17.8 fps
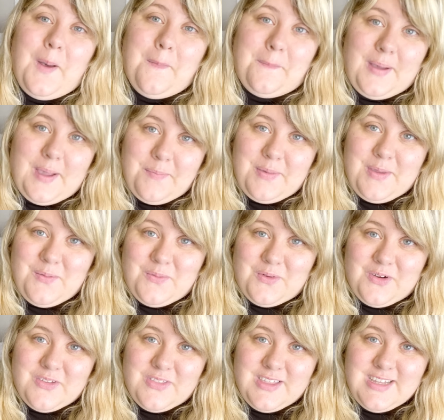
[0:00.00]
might be
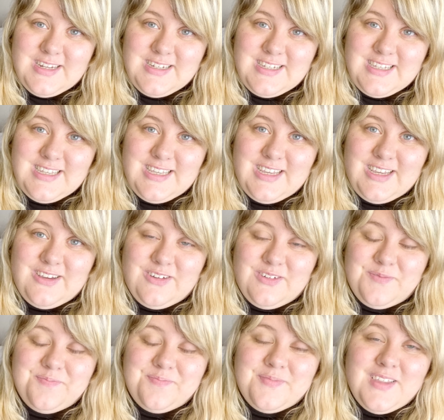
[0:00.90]
worth it to
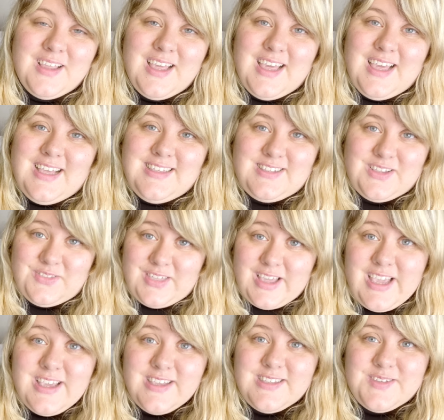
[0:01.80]
you. So
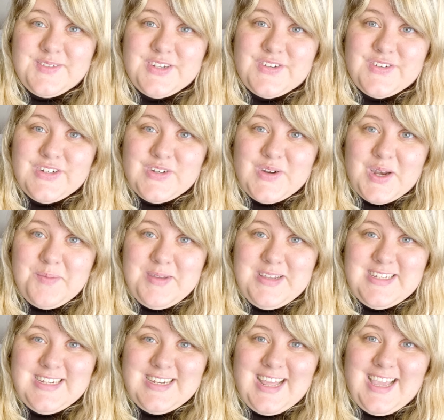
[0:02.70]
thank you so much for joining
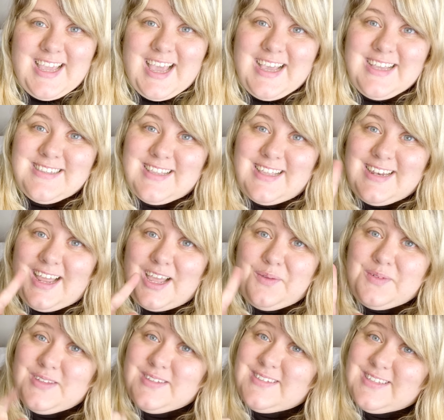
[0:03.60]
me today, guys, and I
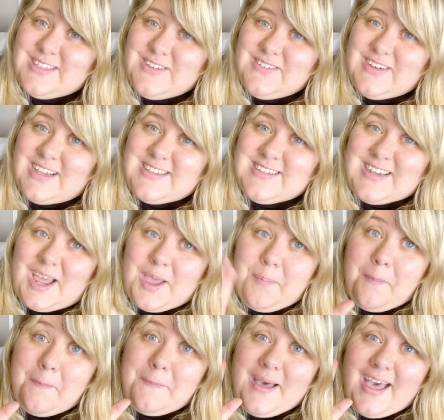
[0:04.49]
will see you next
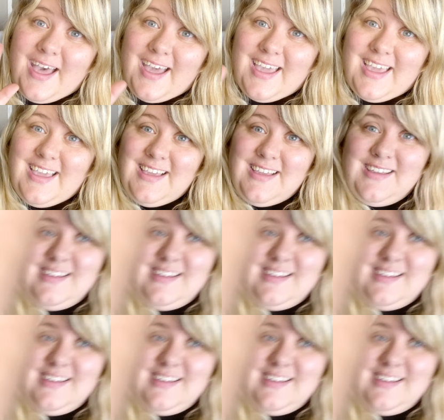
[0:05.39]
time. Bye.